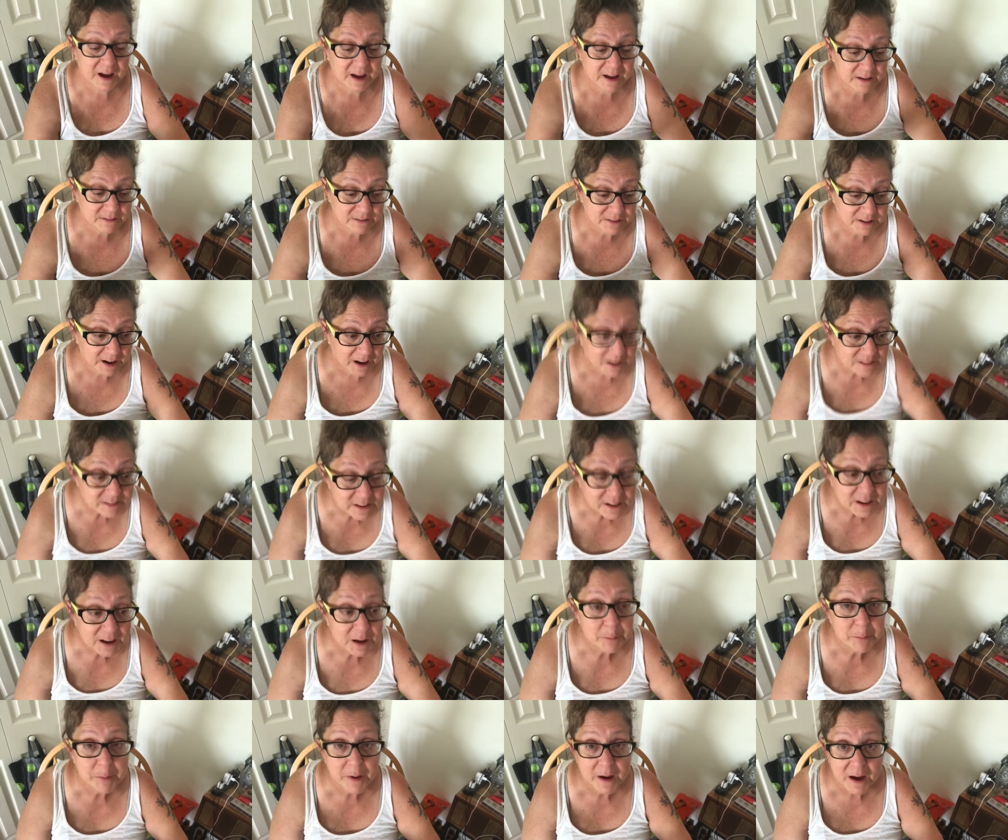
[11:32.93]
I have got to
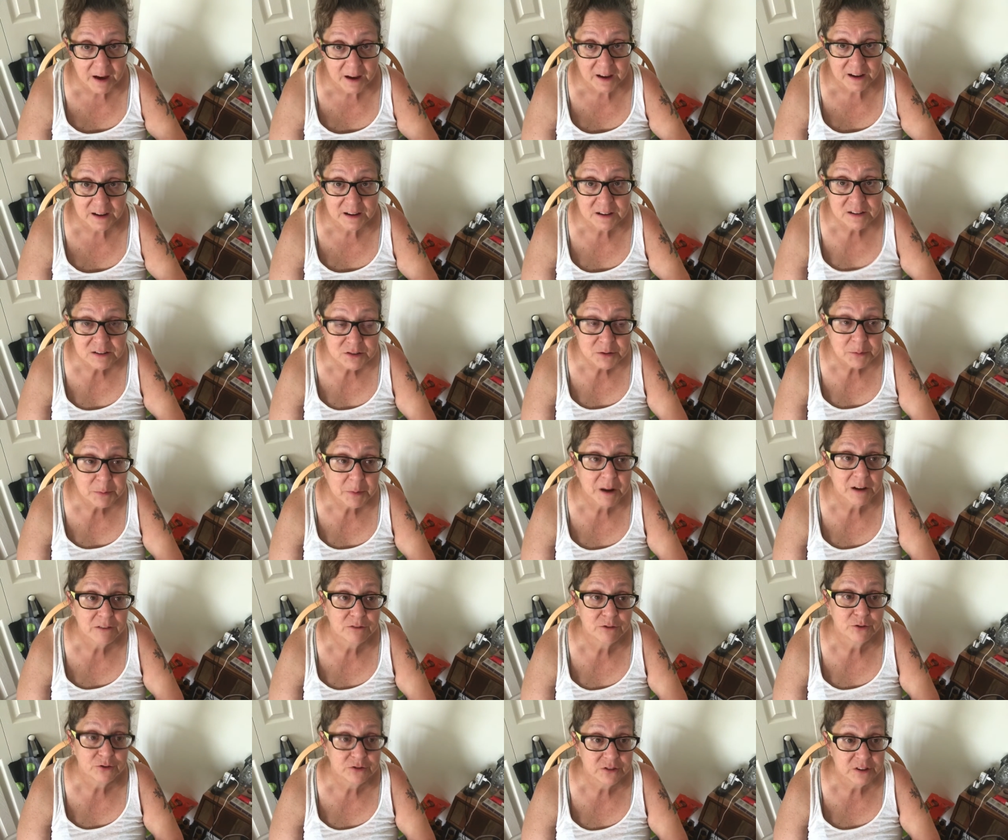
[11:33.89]
get back into
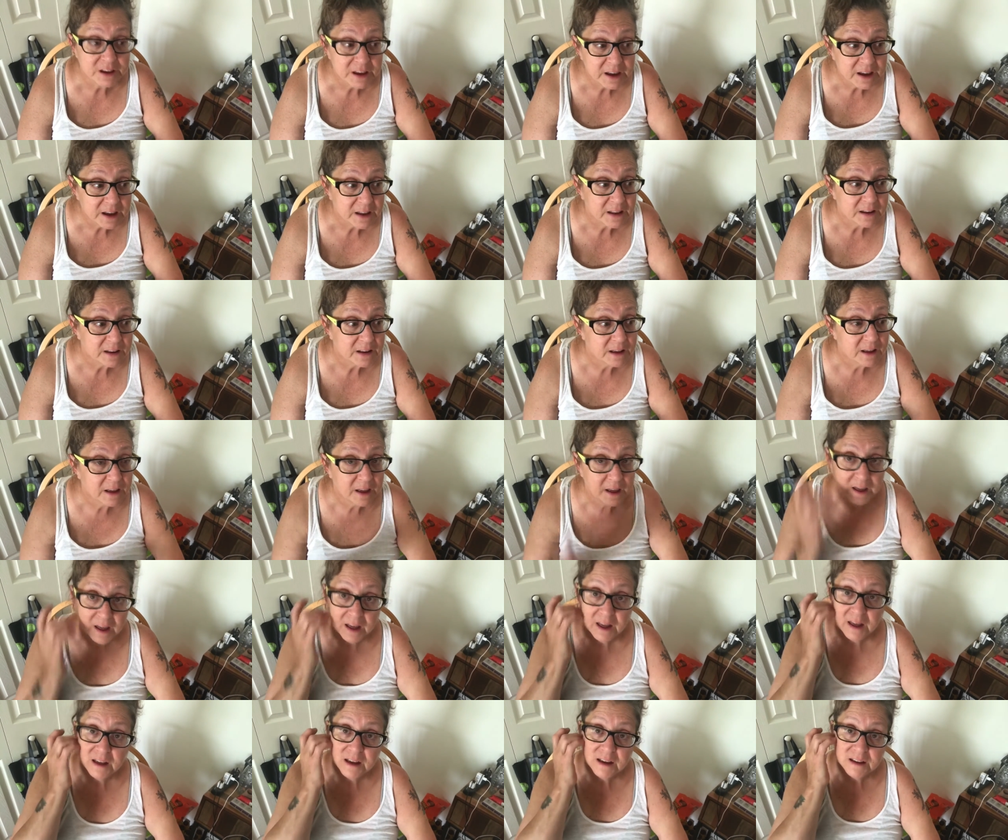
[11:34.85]
my routine.
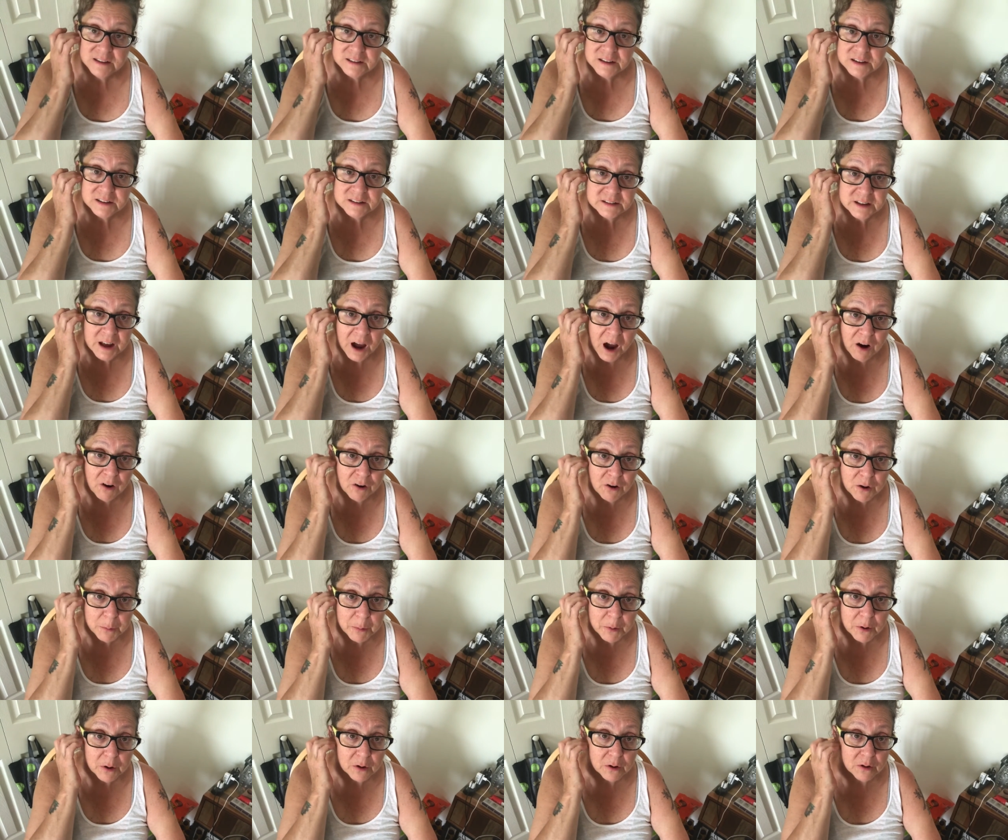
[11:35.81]
This is
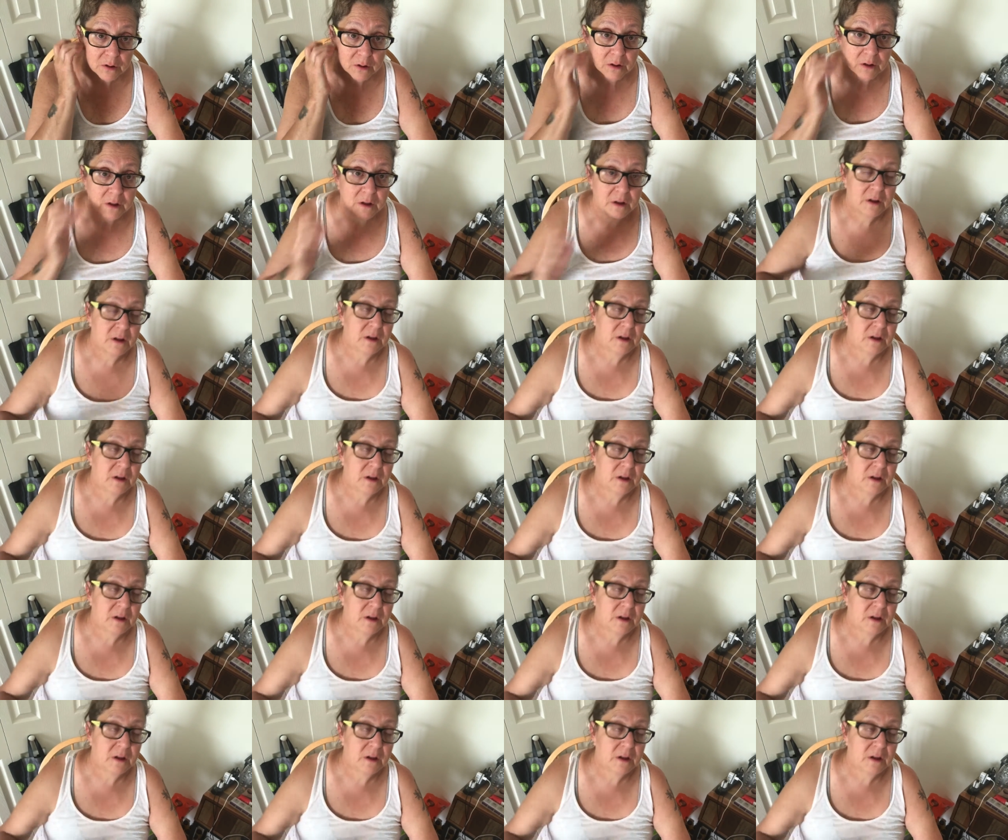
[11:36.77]
terrible.